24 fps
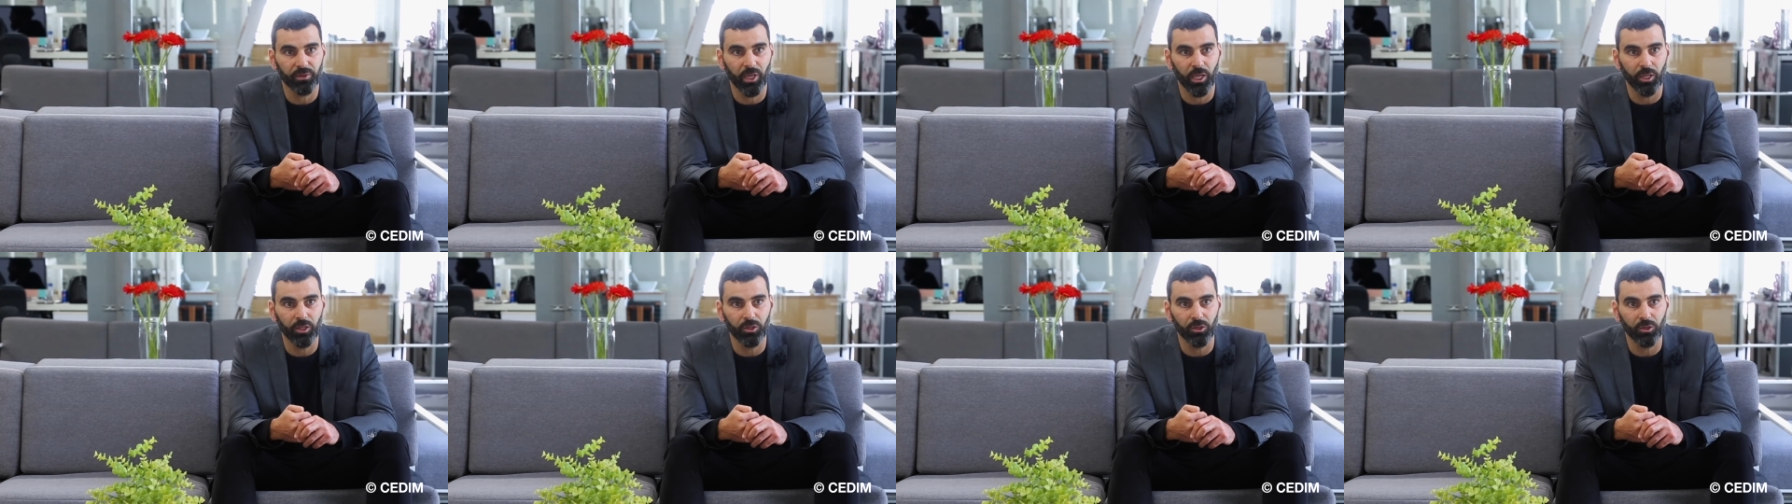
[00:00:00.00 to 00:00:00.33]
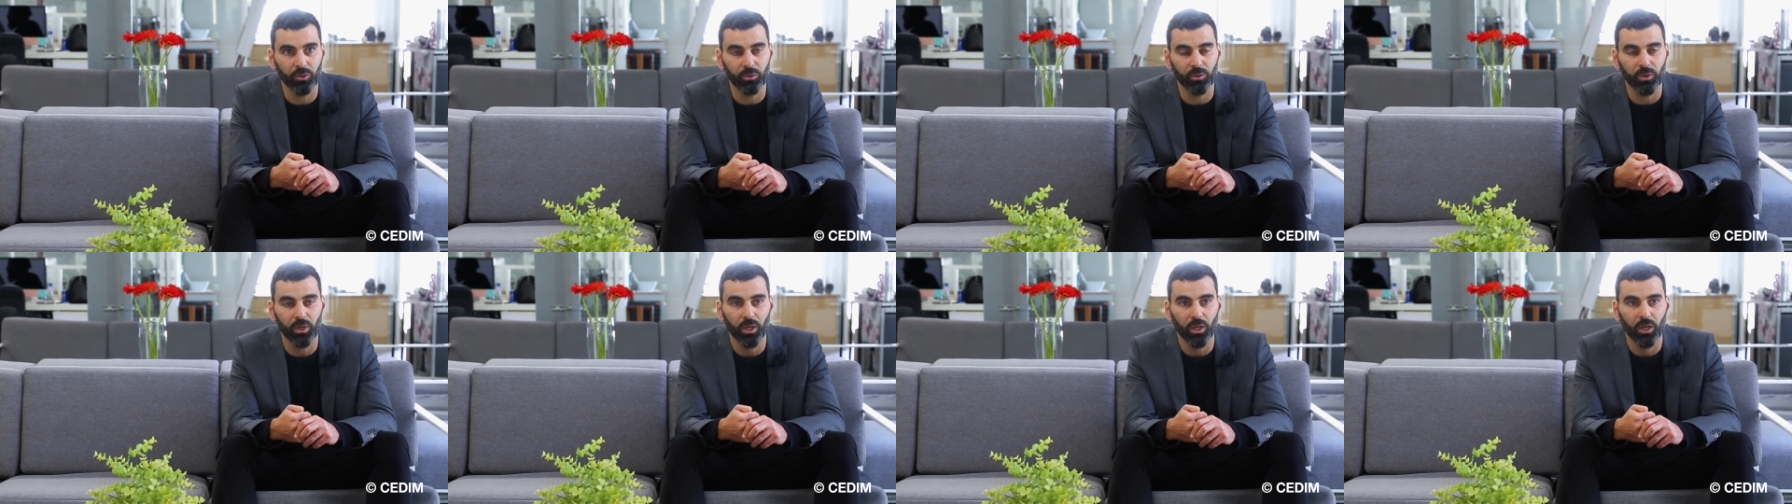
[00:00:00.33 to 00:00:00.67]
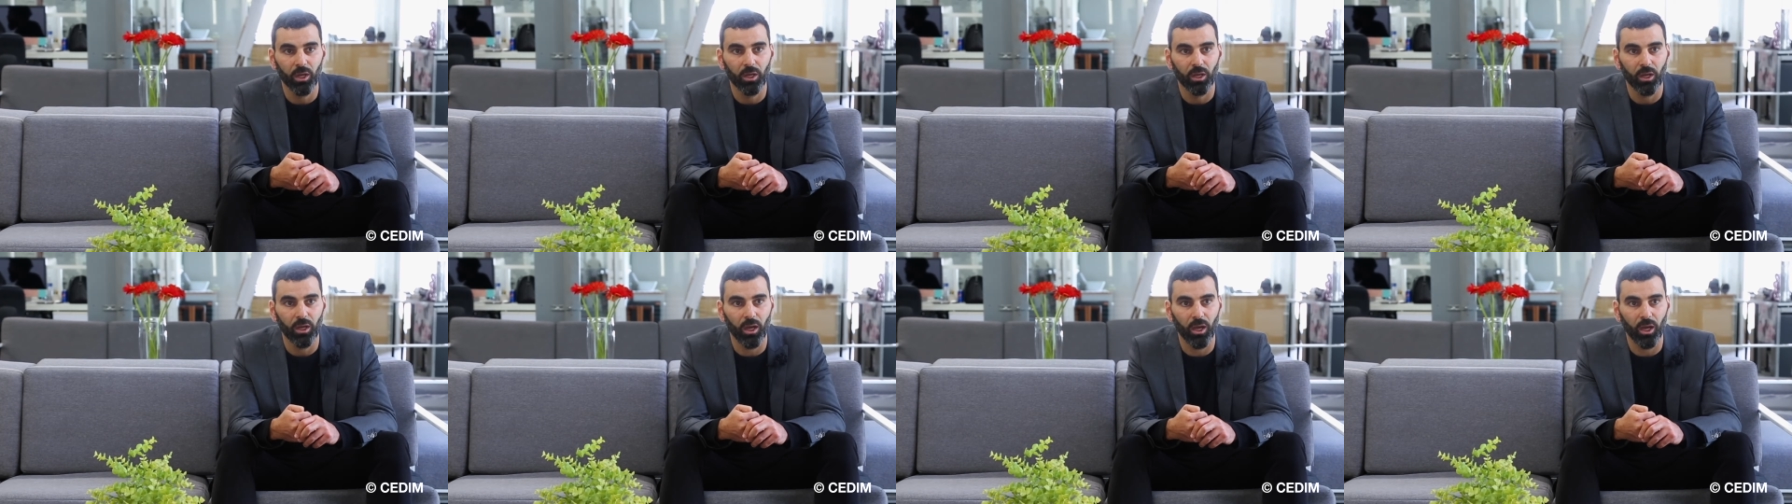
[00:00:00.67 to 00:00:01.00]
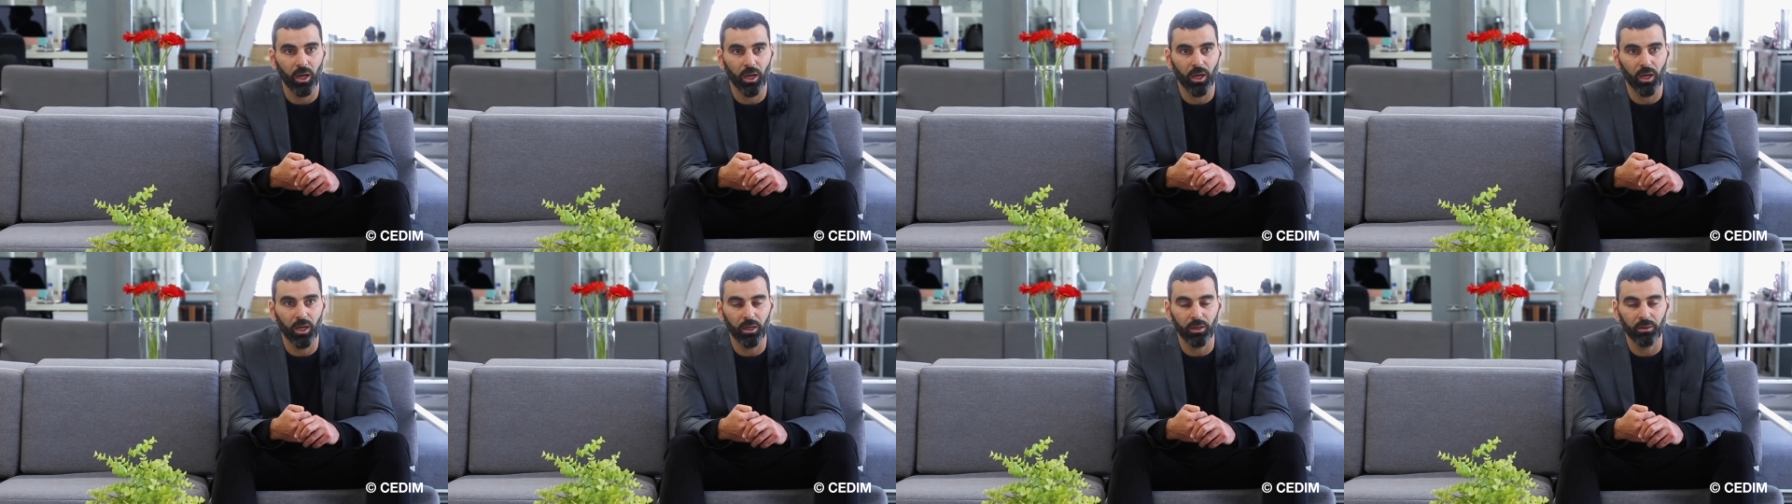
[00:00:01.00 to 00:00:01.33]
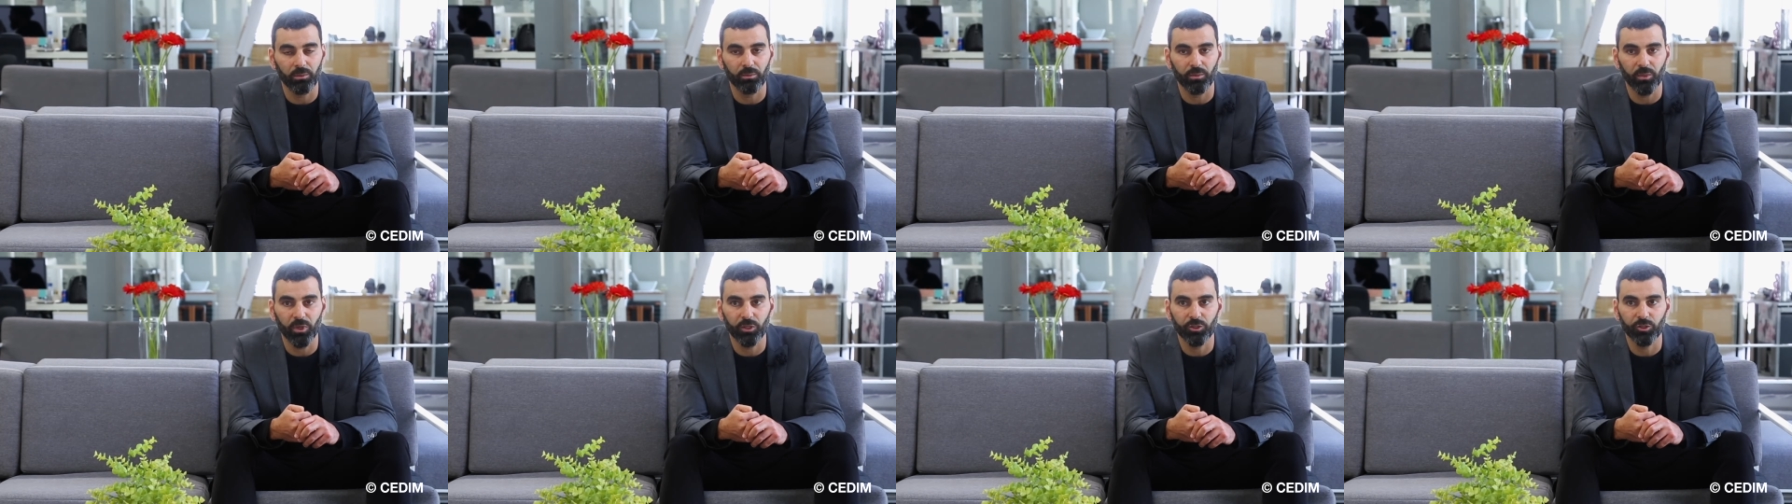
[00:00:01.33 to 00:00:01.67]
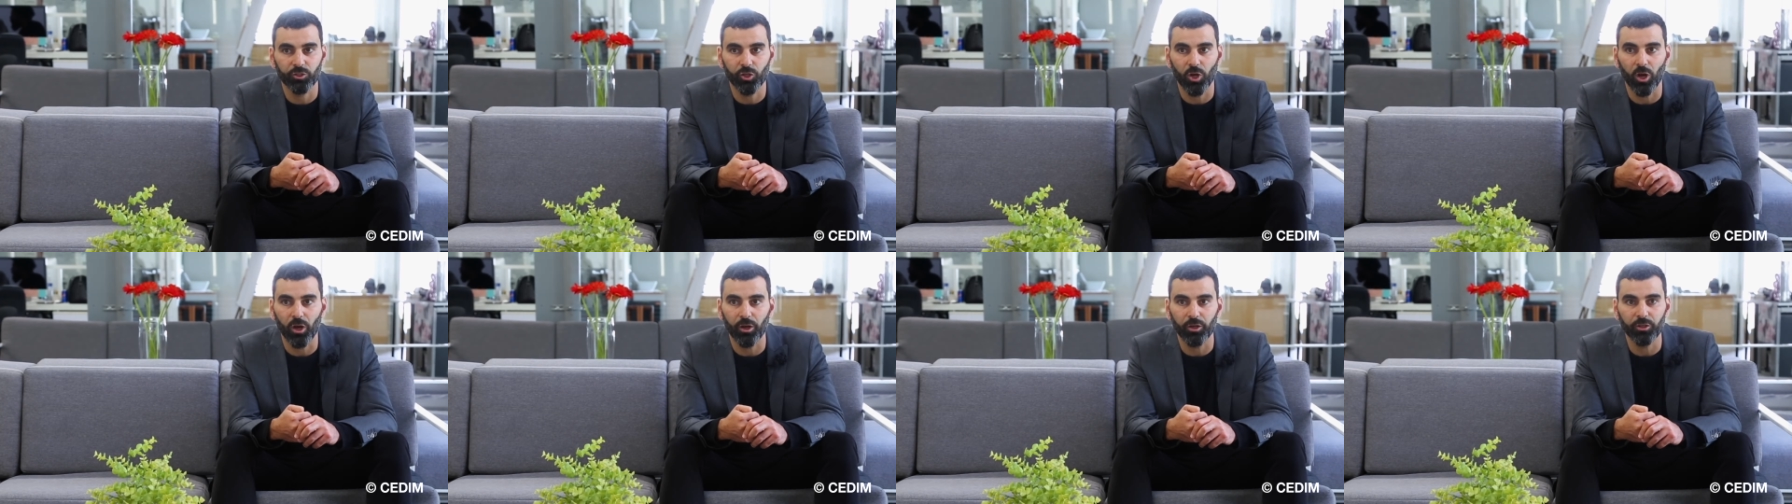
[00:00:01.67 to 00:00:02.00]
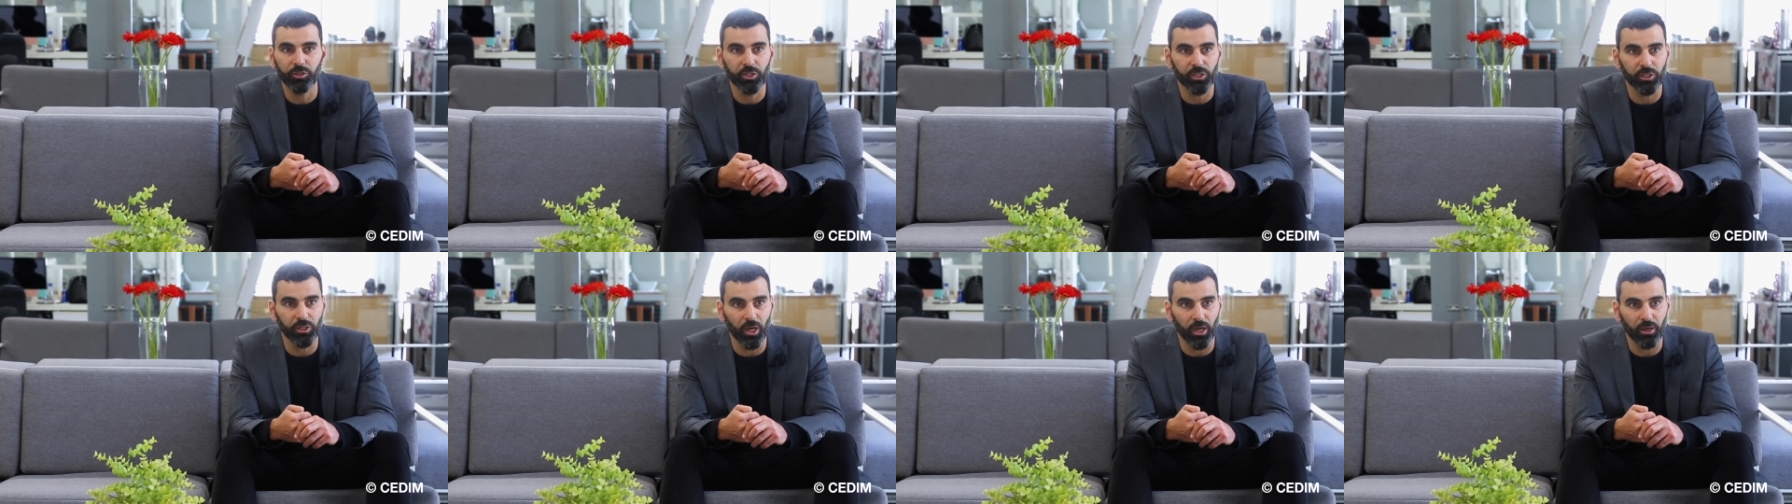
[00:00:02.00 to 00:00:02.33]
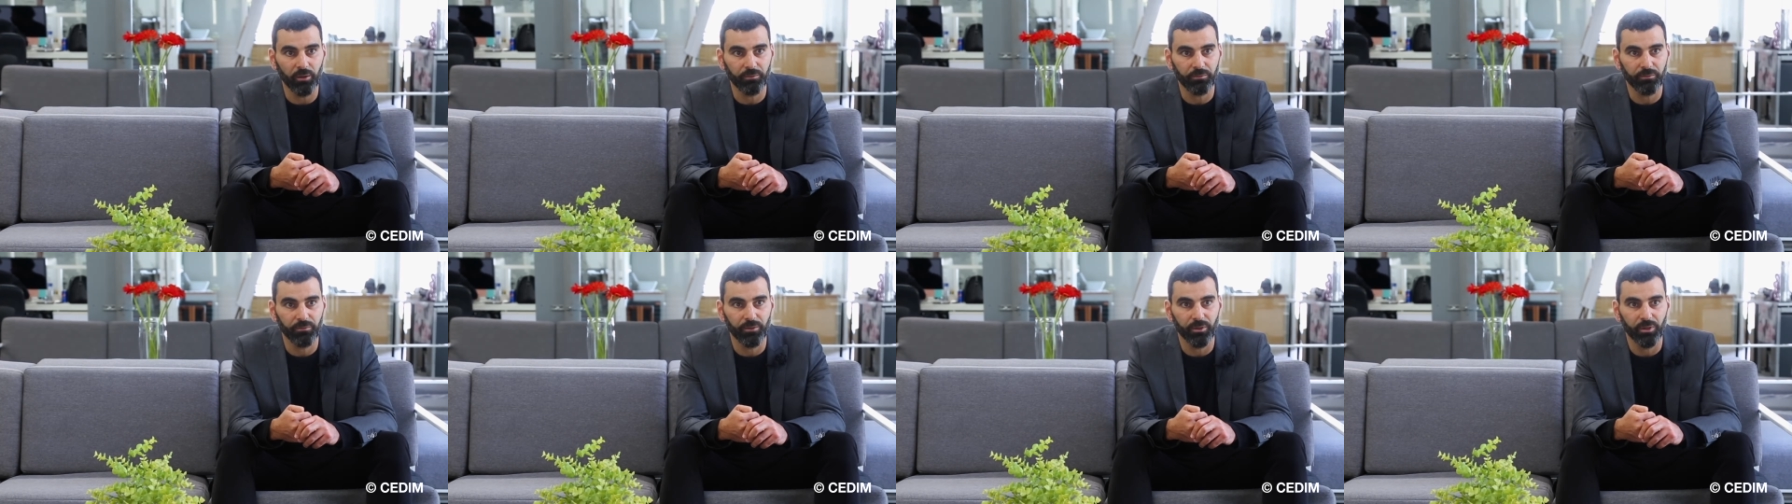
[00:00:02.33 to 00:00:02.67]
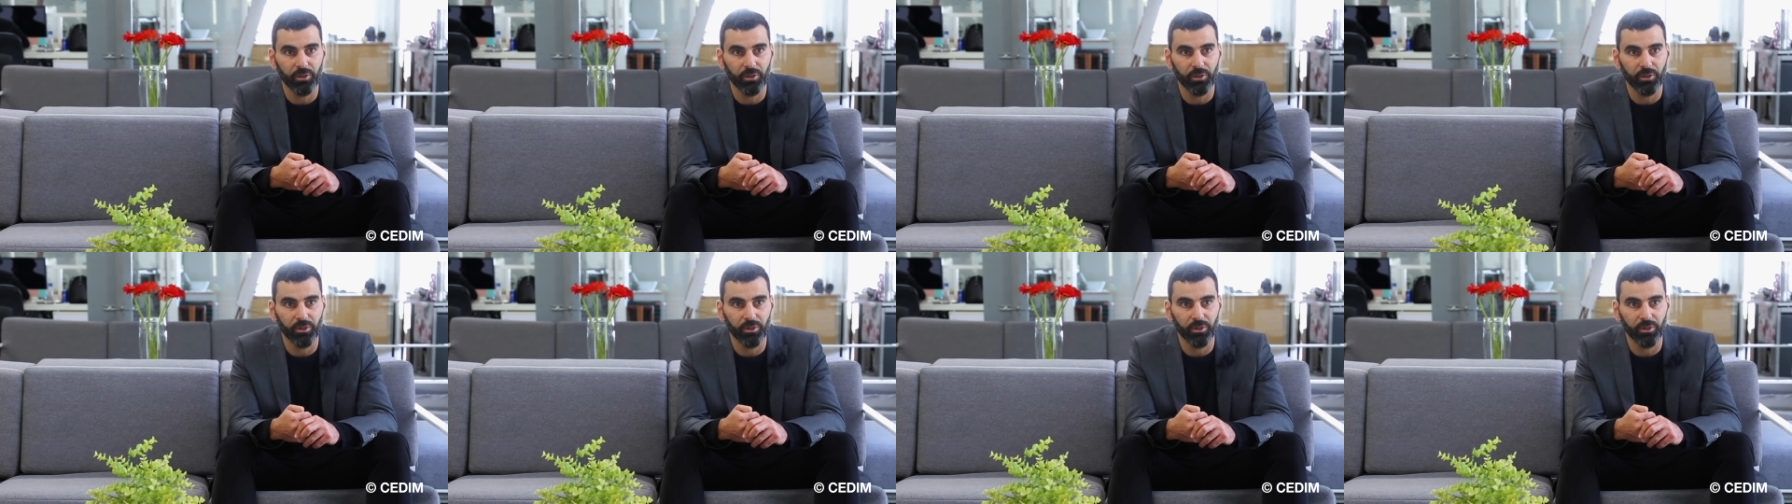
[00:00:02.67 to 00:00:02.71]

Can you uh, charge enough